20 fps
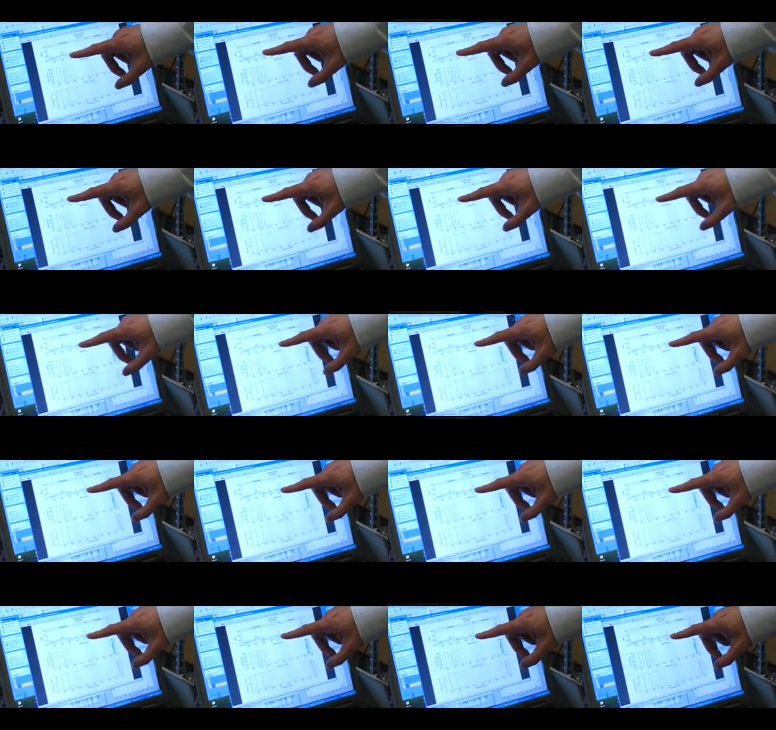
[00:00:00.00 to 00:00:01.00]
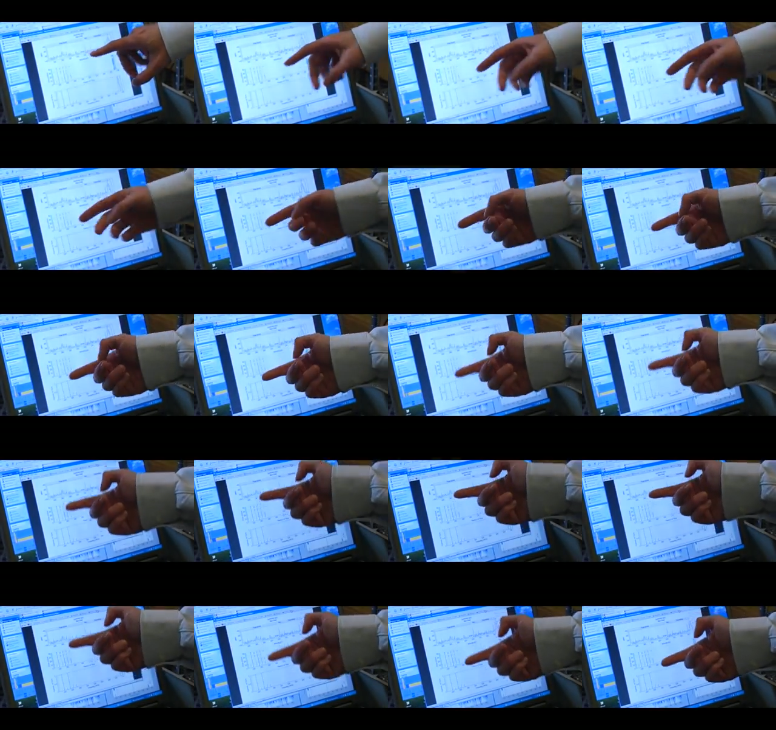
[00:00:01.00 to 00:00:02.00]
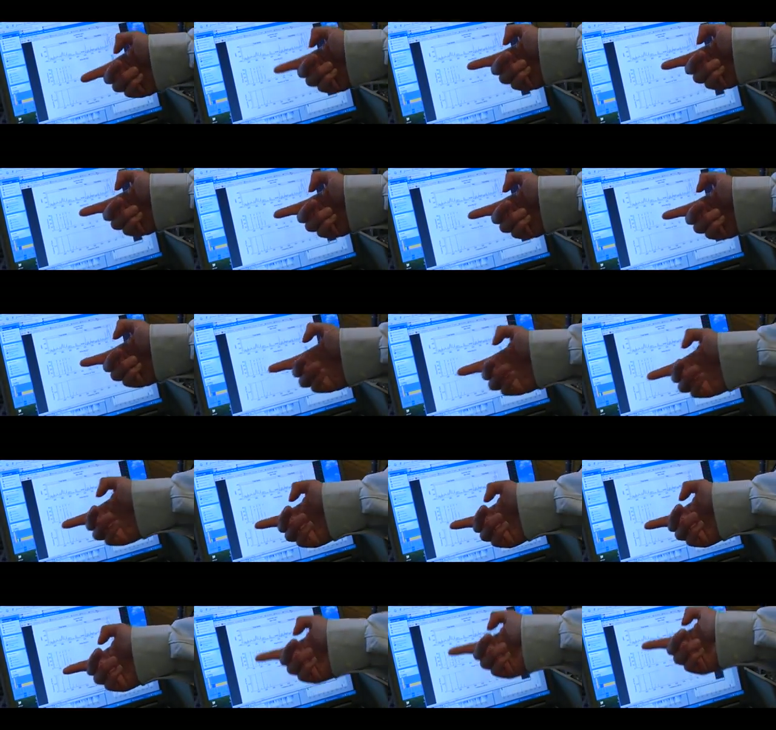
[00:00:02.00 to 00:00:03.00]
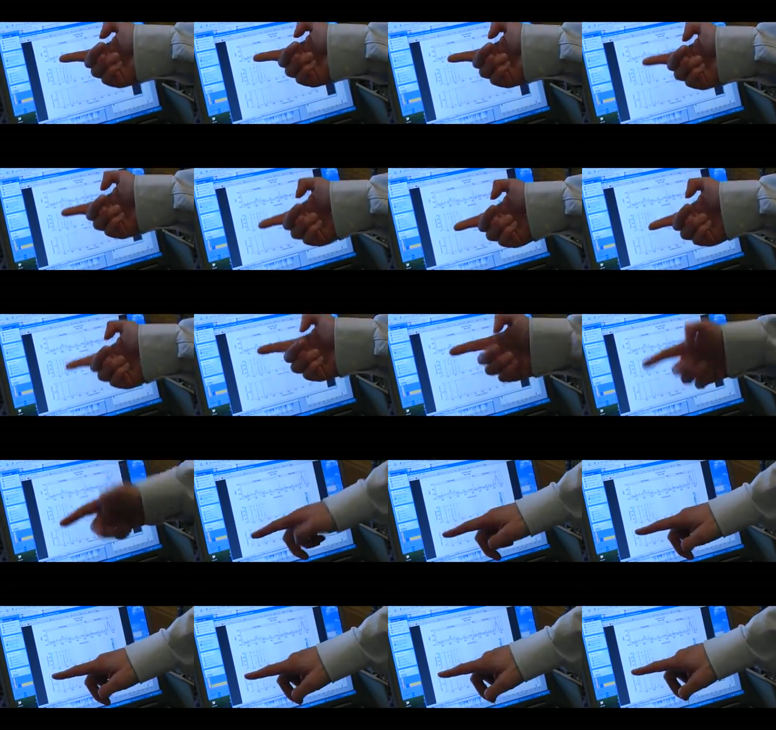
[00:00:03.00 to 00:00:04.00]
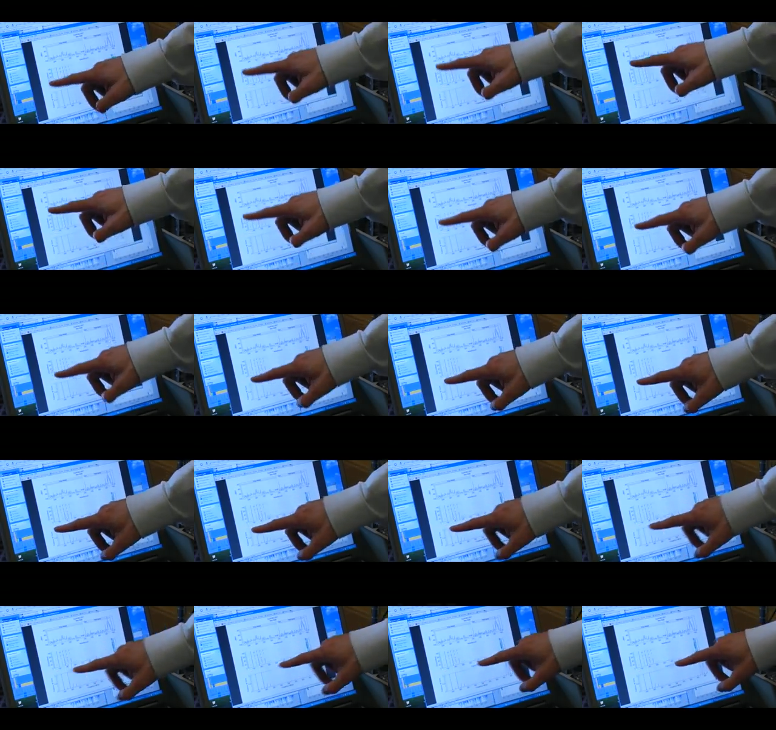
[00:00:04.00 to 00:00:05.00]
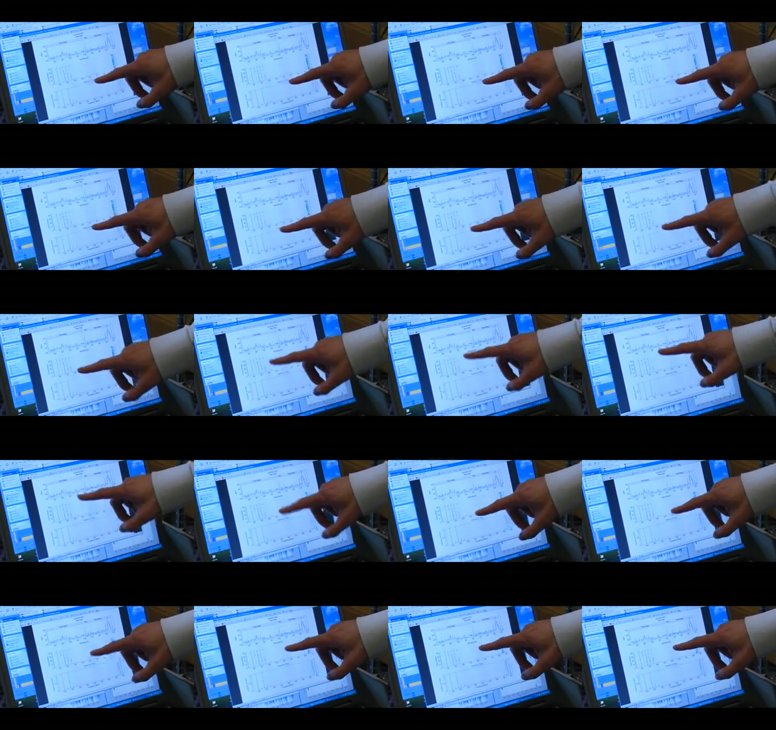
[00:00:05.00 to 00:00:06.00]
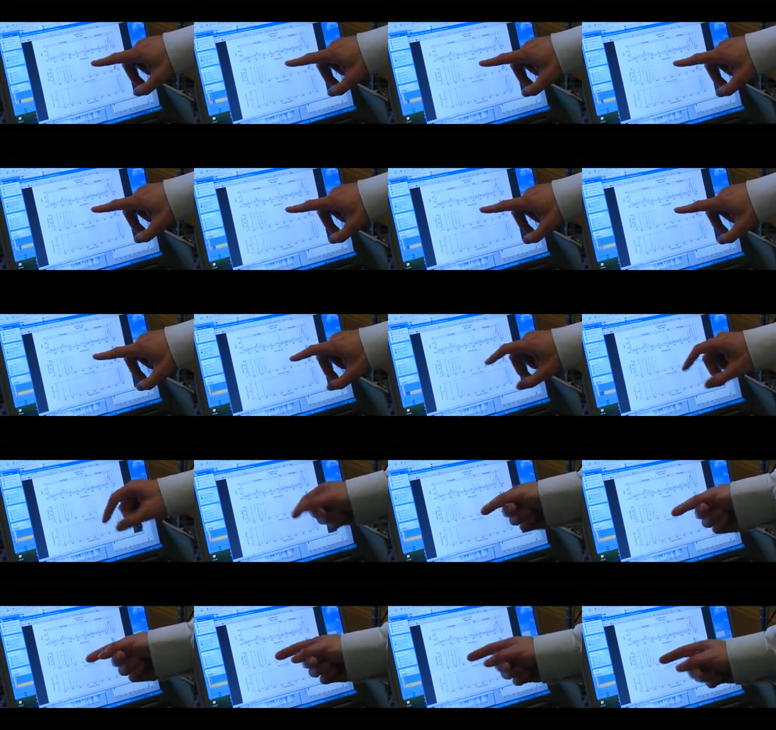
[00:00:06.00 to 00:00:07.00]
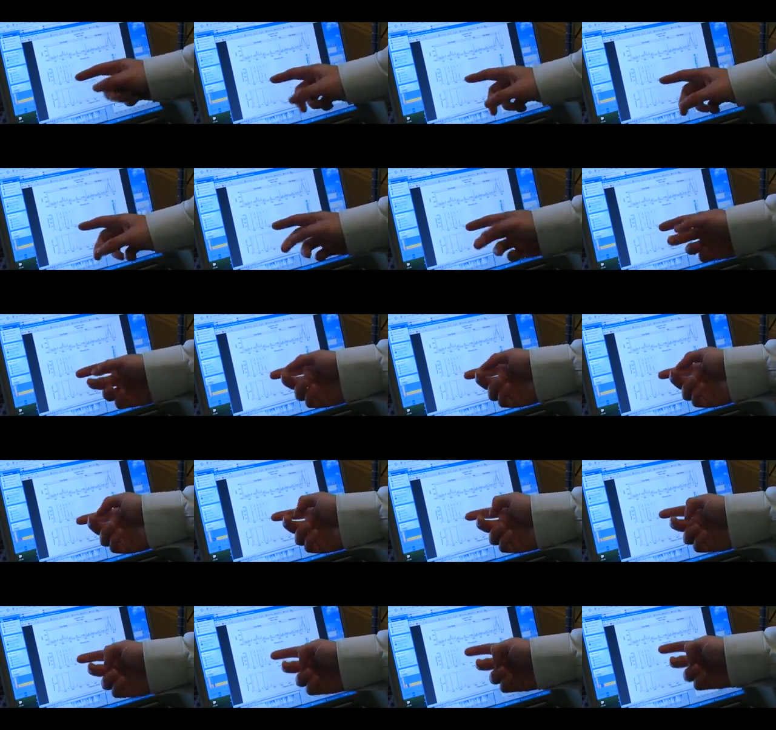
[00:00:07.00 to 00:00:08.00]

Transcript: No face is visible, so there are no lips to read.